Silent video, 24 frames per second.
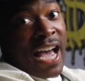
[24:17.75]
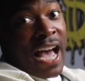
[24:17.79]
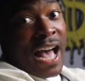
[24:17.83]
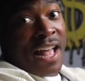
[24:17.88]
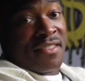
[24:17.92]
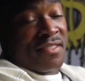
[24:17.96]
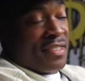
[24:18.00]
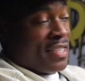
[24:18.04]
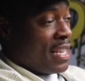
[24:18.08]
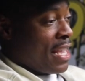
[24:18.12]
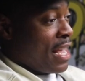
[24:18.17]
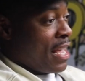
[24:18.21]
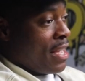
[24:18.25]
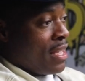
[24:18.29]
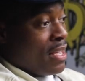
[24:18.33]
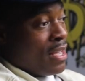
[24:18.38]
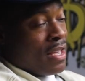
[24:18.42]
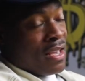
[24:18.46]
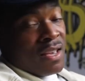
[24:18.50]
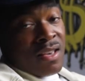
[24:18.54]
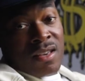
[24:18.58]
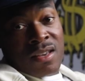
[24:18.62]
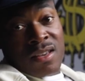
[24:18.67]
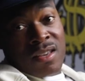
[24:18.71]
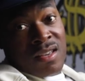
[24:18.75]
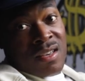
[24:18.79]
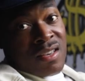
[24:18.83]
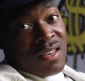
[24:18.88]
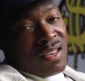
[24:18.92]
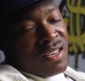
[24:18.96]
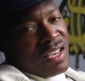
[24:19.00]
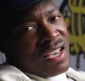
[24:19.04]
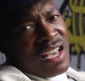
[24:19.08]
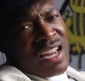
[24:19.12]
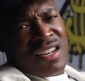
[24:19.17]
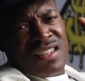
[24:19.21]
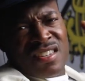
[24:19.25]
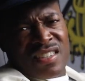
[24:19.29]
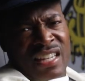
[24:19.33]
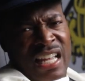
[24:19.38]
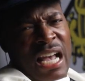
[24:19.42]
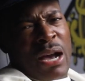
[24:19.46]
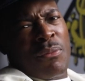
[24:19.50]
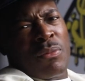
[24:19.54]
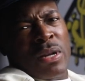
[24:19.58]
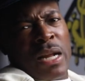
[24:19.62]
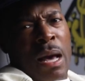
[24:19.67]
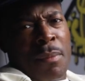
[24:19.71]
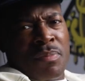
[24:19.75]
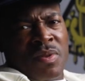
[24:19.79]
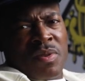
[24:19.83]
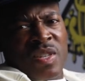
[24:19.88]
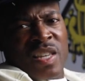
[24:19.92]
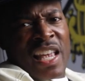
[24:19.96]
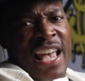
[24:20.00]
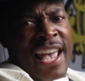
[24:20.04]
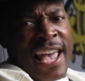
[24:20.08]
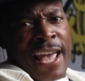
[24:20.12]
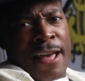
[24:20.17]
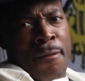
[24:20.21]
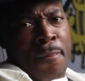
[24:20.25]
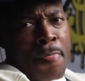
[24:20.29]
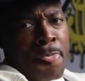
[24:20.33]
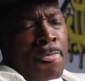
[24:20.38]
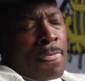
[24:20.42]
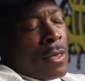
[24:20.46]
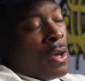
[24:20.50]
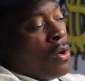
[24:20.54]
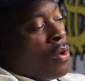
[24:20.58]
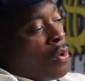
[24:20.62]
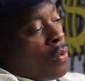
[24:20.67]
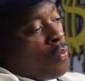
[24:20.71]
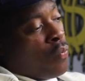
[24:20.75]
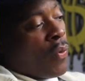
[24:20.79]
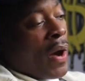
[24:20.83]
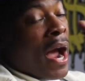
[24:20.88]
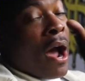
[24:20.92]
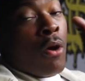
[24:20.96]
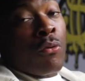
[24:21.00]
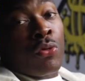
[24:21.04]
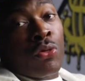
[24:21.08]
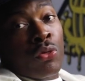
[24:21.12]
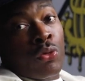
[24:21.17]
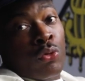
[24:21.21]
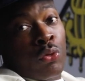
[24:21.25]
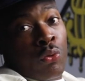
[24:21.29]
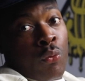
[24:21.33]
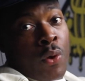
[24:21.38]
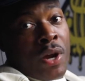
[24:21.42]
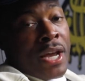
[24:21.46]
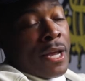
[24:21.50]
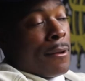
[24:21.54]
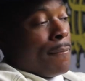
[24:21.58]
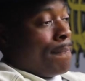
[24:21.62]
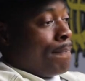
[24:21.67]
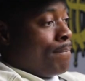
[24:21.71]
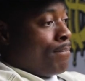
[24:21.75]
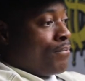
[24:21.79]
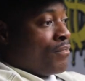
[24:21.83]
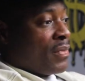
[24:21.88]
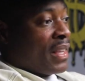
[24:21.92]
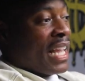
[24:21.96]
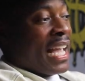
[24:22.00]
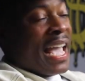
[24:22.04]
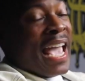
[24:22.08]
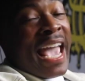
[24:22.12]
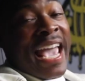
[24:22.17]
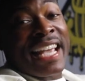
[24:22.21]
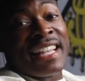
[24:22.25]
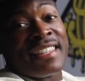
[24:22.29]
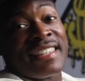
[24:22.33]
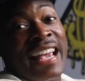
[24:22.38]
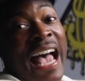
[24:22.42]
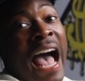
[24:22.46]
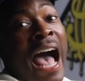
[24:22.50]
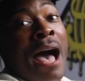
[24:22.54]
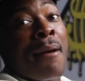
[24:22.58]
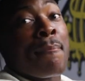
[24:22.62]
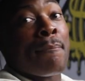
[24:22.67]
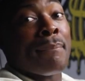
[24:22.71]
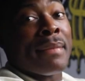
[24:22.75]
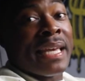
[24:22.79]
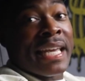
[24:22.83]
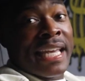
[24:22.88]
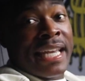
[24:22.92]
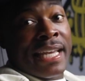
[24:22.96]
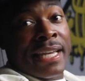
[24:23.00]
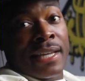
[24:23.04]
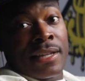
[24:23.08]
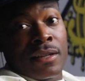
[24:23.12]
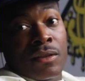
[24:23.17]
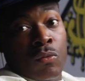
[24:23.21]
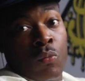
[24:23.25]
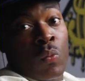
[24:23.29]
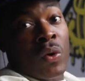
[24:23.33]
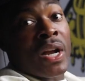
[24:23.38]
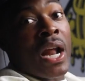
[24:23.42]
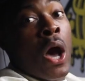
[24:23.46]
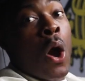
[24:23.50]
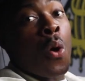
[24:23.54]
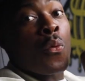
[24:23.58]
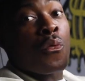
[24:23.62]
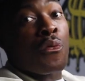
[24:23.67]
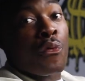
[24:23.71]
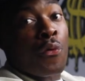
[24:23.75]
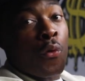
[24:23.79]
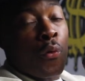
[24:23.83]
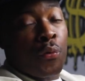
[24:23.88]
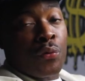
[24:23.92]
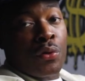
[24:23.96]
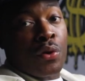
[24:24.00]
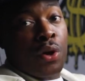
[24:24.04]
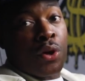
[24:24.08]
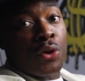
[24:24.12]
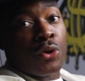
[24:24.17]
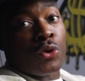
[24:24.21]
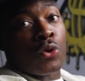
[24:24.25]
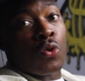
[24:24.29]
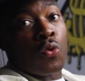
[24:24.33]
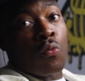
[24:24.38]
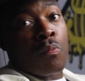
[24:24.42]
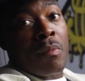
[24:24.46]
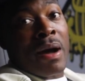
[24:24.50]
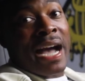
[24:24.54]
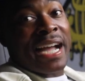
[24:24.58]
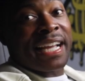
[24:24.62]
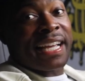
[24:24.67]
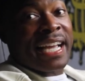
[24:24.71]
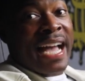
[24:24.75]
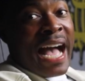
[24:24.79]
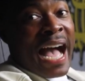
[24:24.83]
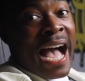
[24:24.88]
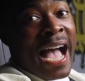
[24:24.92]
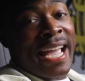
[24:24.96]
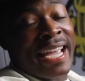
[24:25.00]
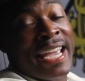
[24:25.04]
content. You understand what I'm saying? Round three, Ace Amin. Without further ado, my guy,